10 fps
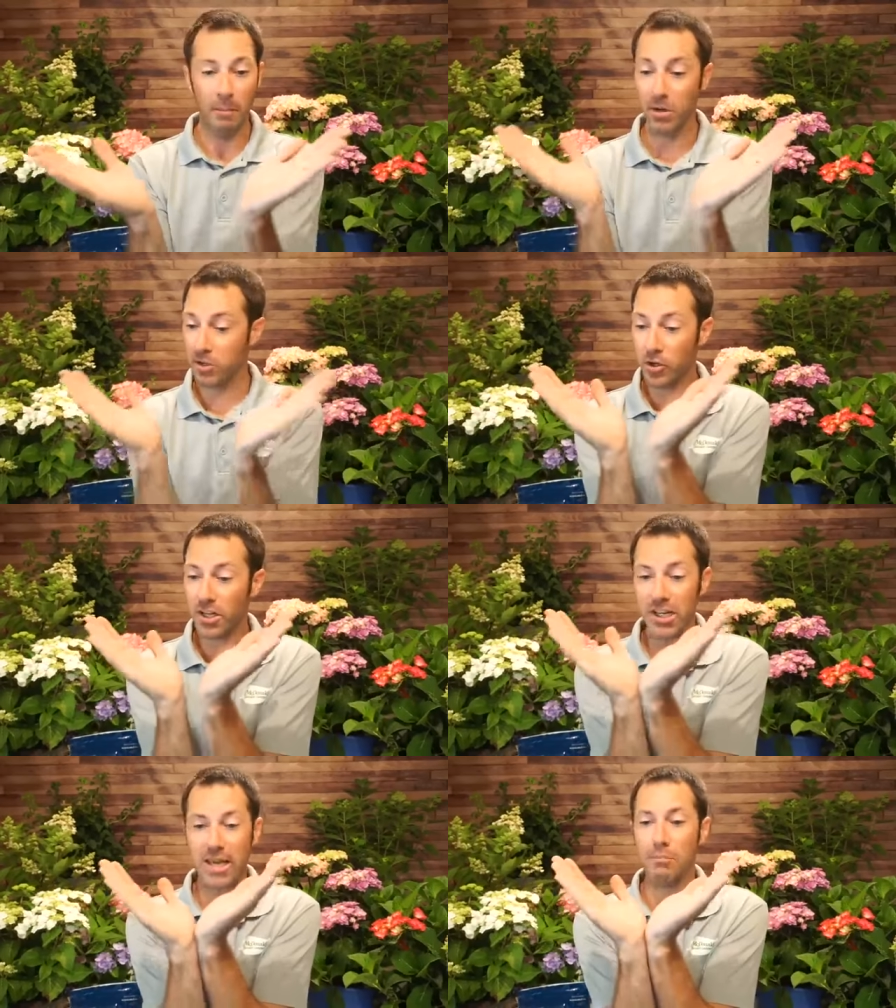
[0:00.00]
But you're
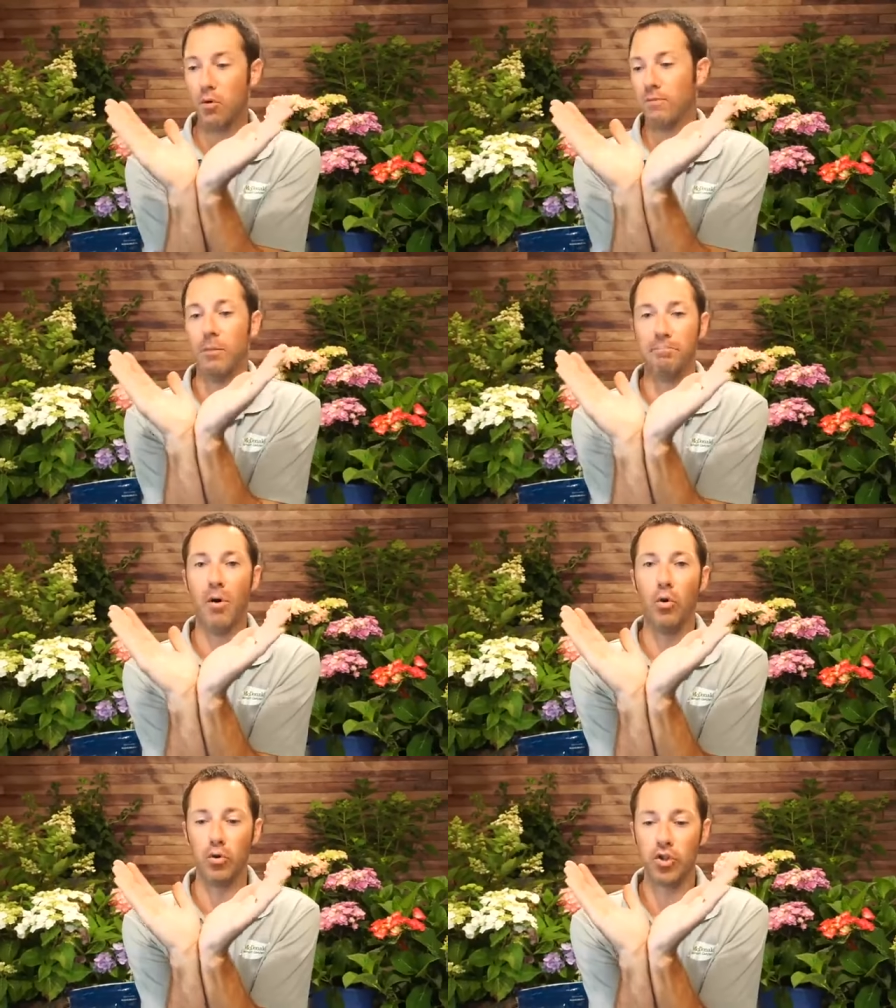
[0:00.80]
going to get more of a
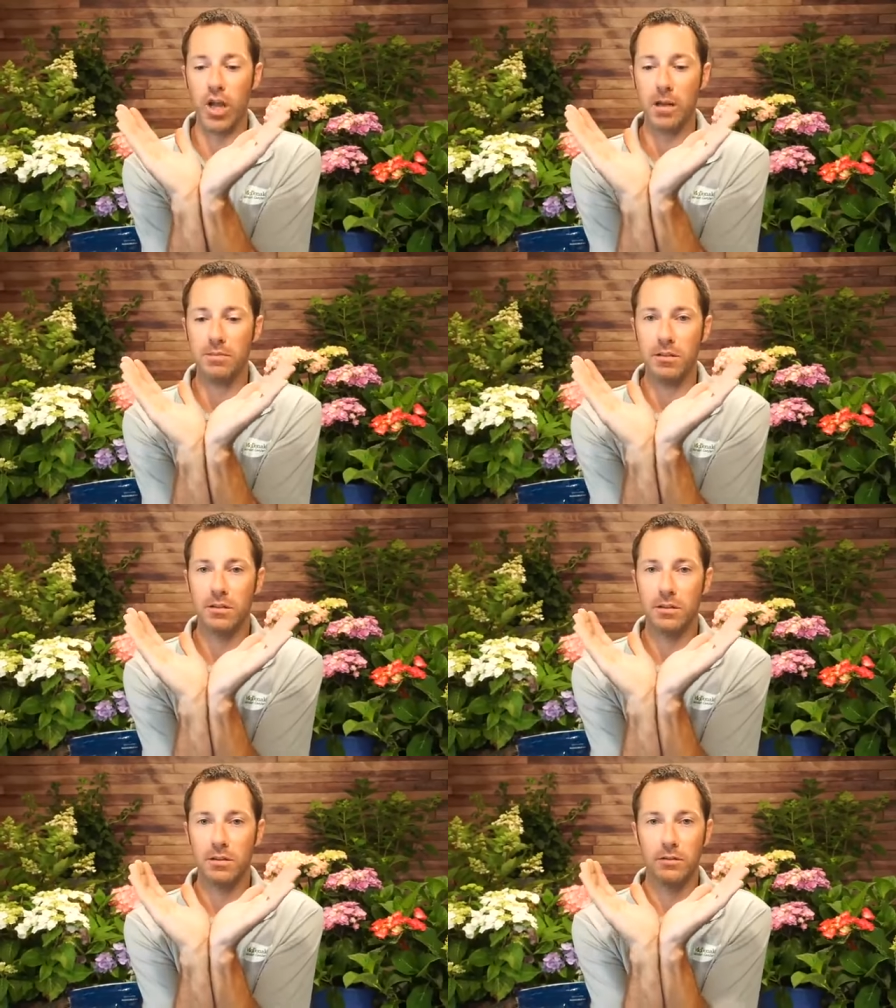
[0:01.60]
bowl-shaped
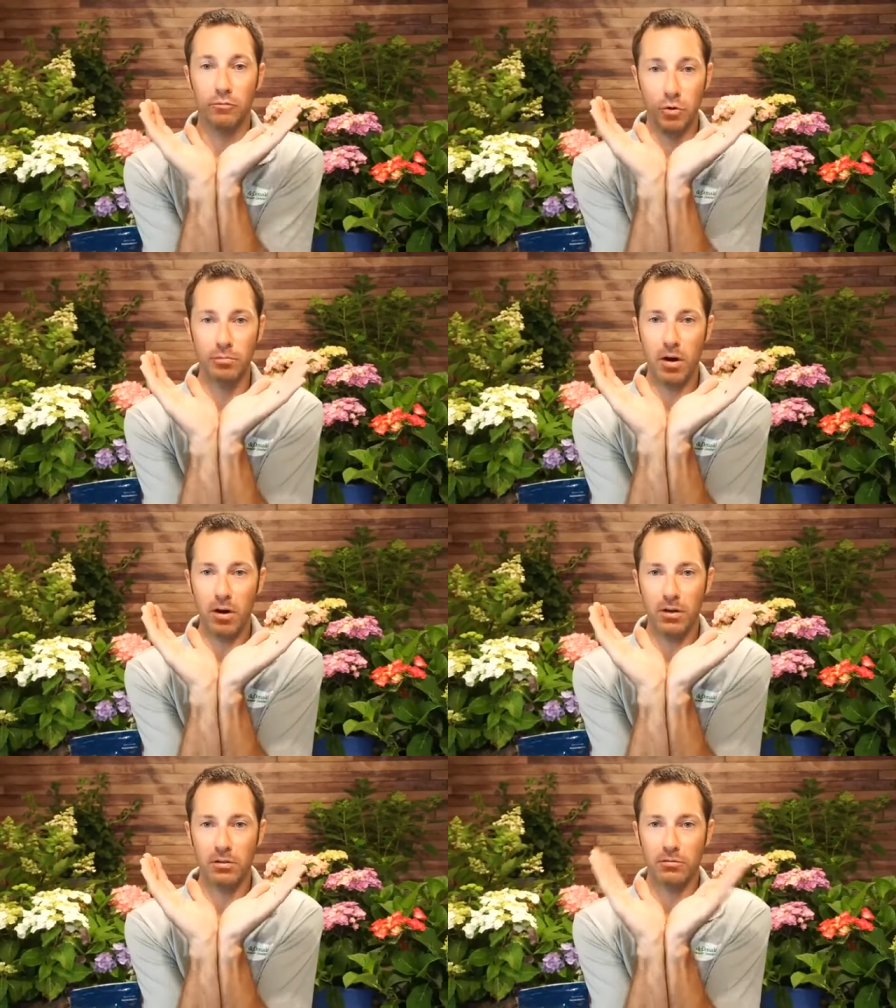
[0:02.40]
root
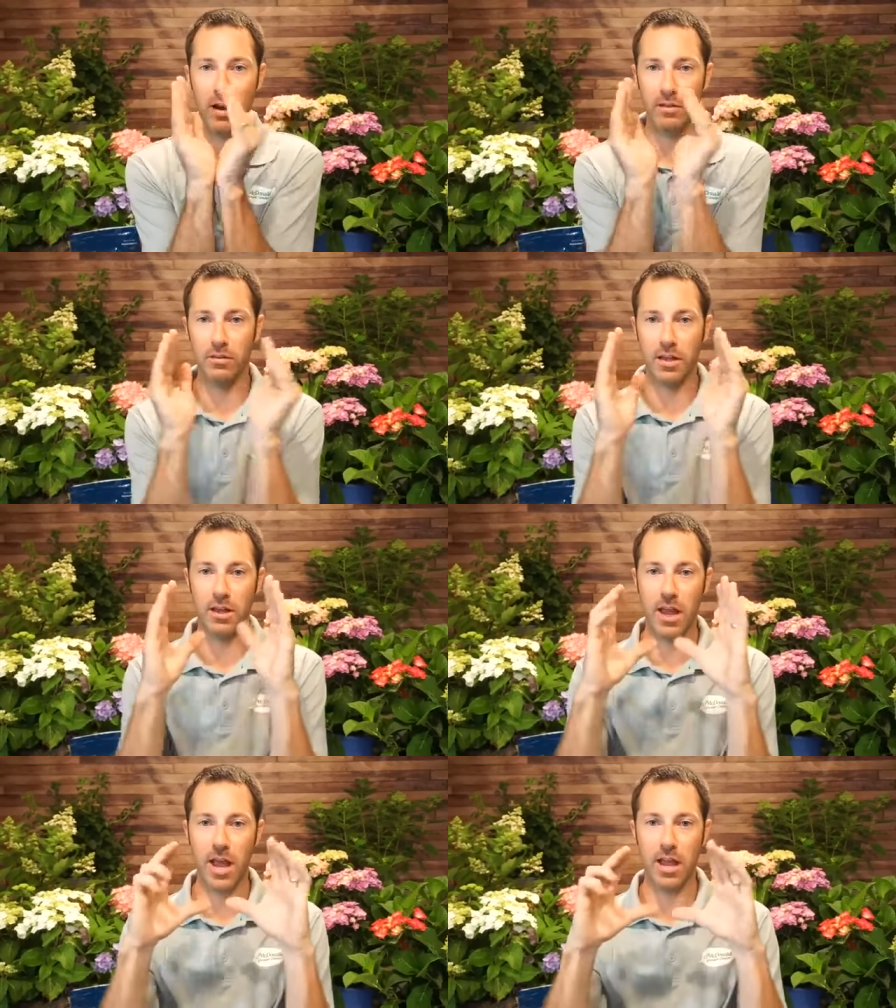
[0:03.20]
ball rather
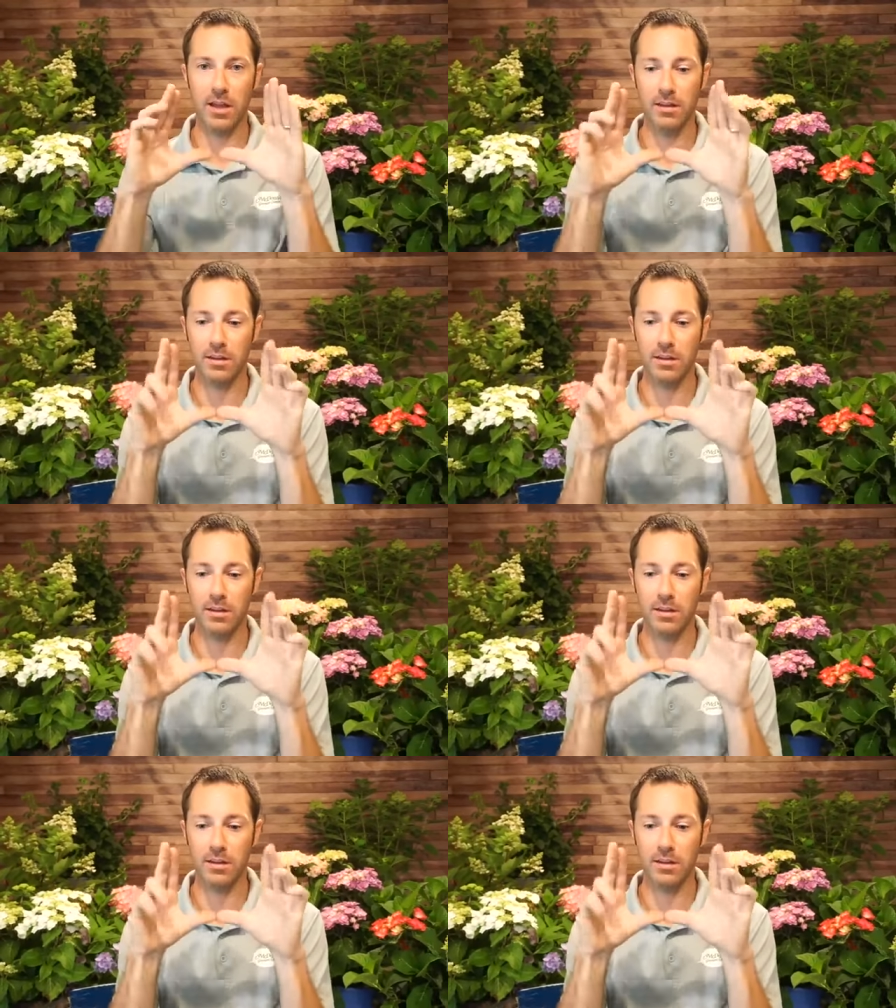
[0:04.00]
than a